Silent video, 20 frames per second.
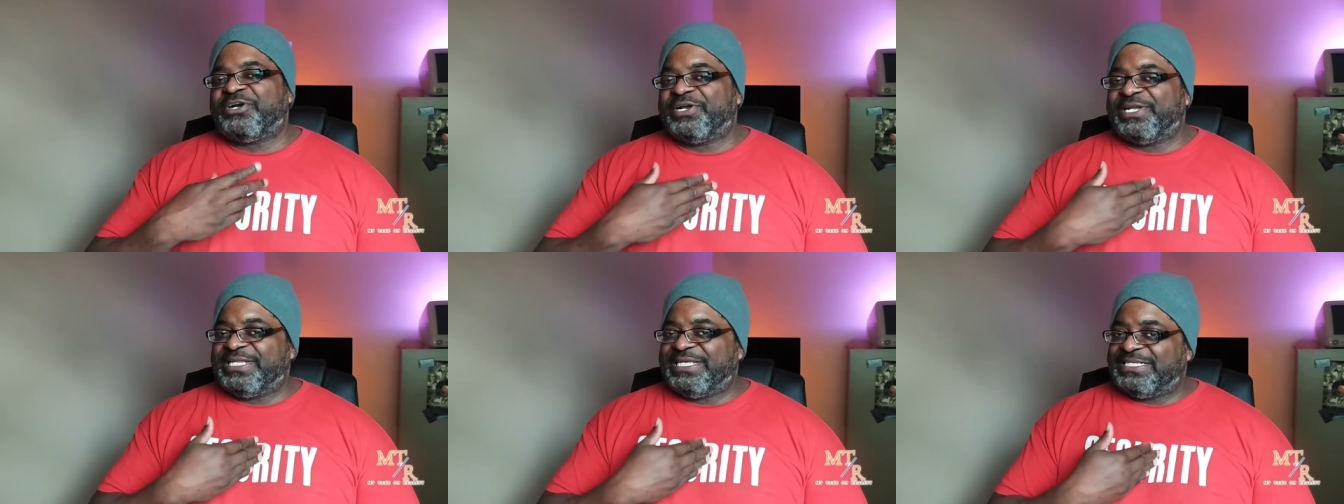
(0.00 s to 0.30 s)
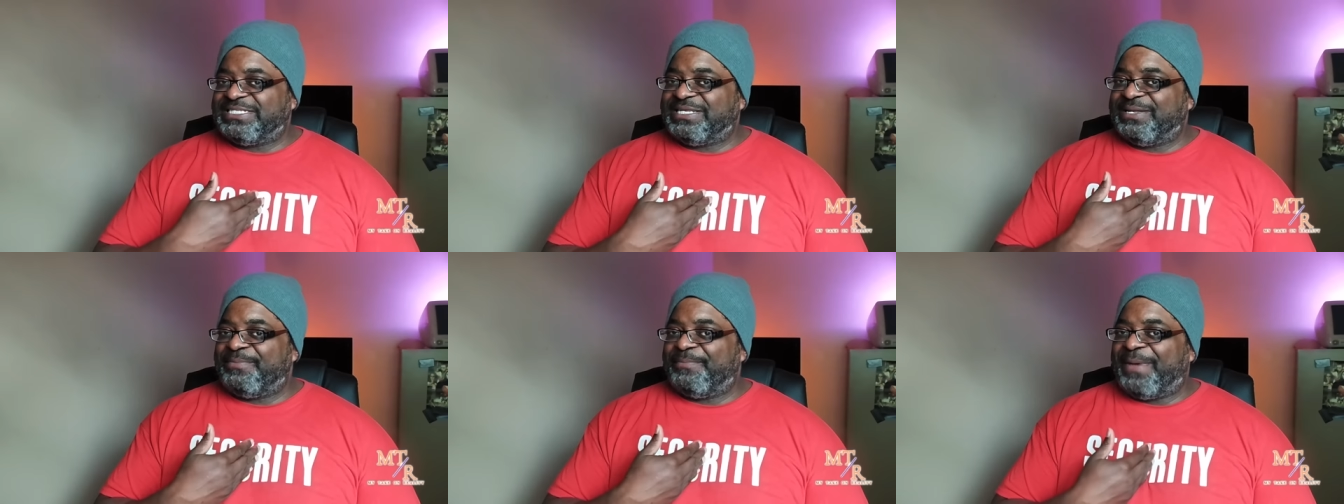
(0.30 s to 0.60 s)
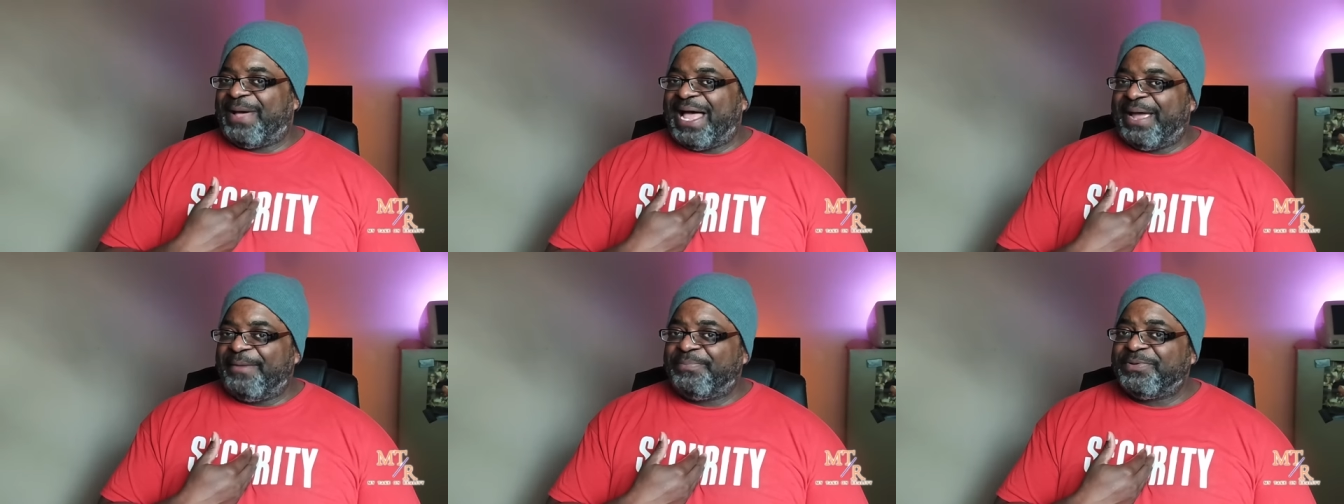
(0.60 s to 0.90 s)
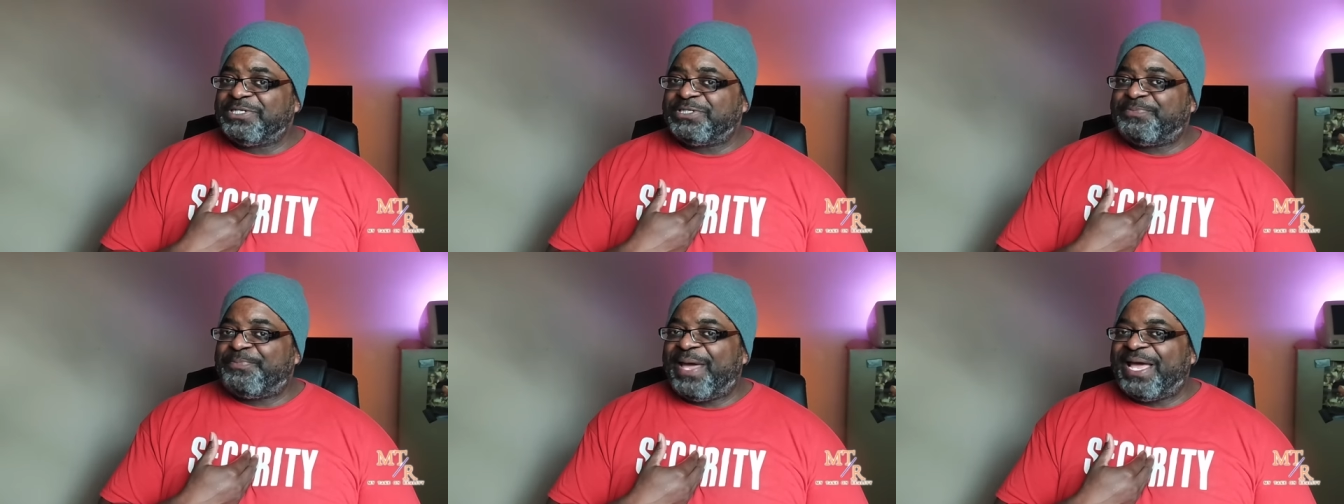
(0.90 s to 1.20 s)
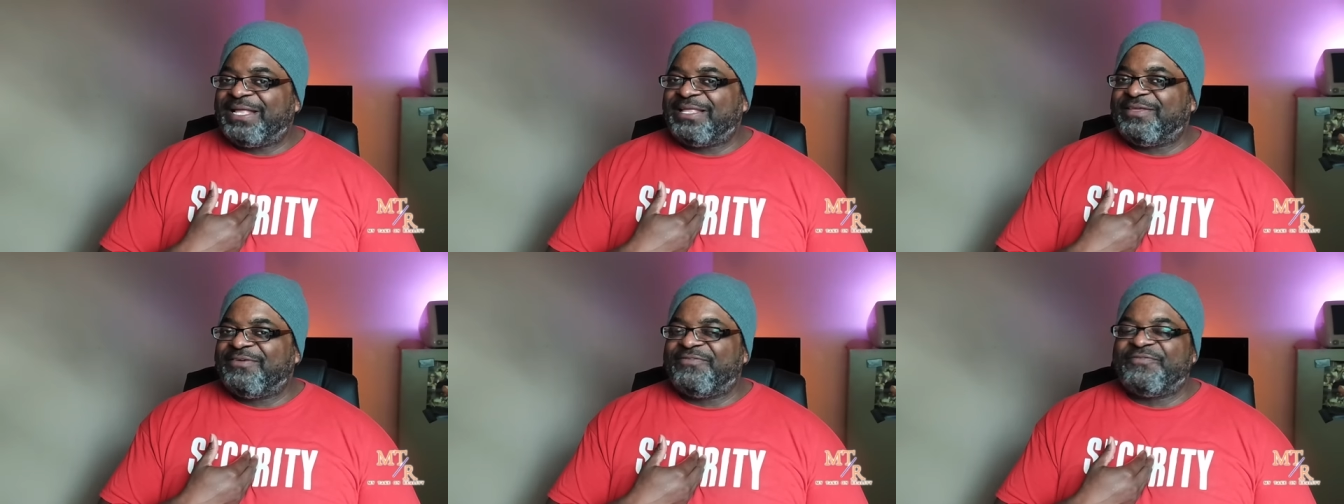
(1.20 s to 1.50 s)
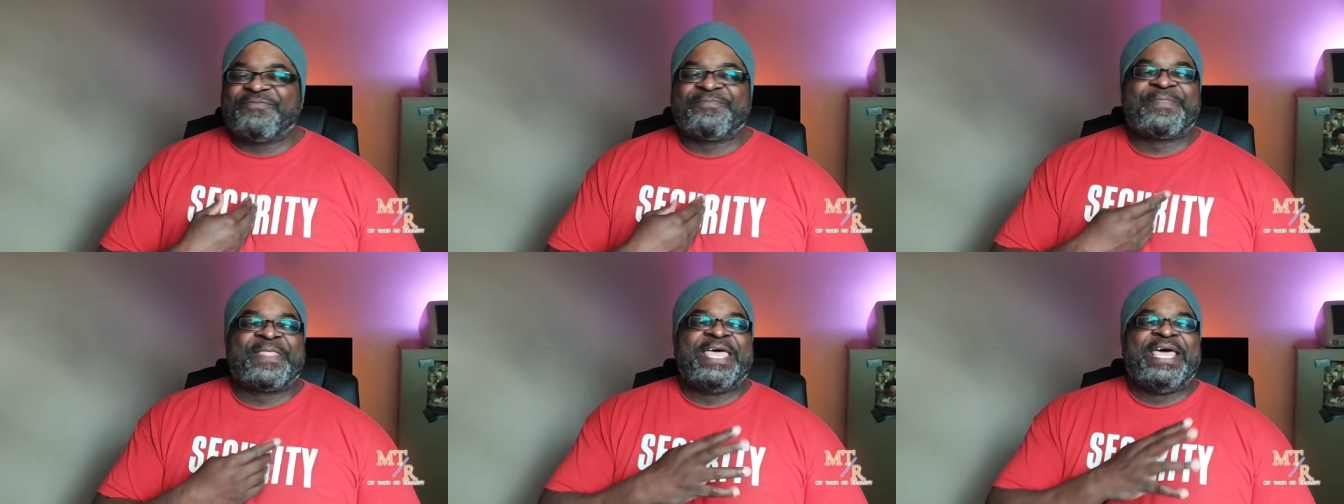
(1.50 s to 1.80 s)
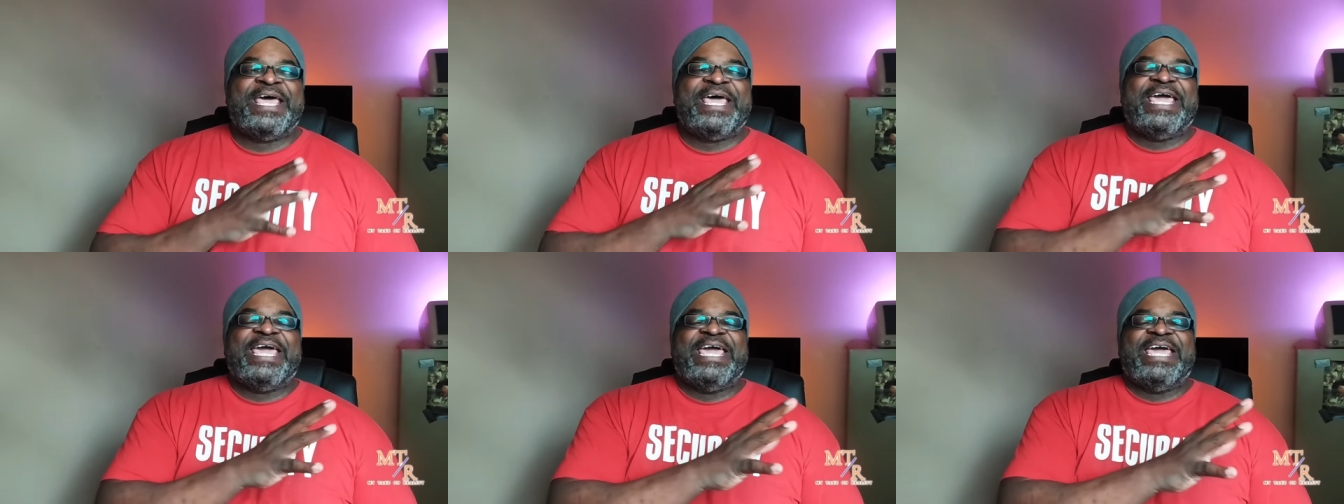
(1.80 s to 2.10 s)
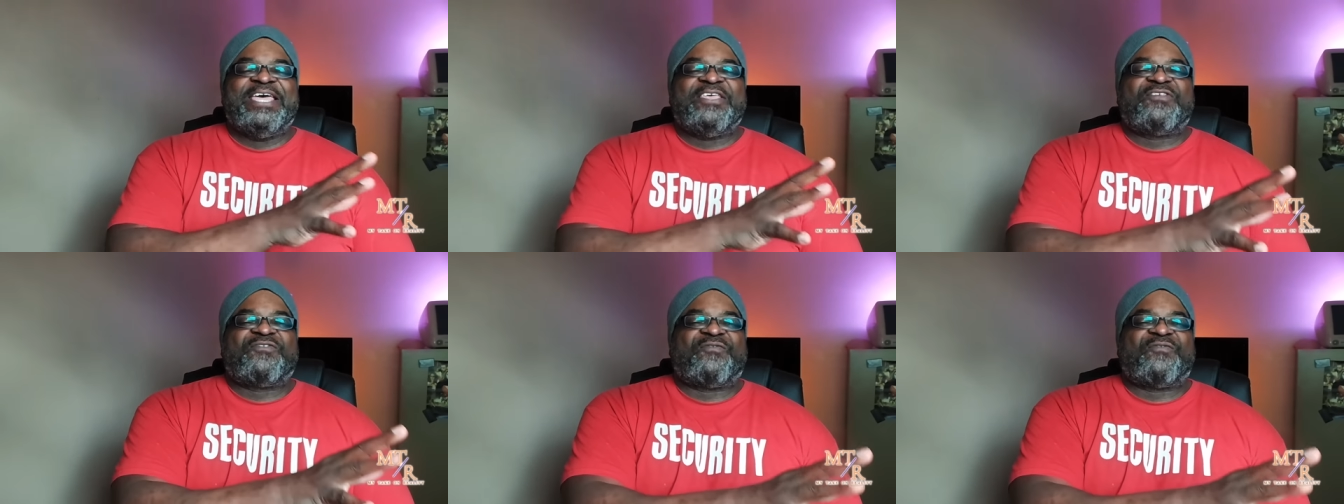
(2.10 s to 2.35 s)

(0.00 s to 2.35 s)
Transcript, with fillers: at least in my perspective, is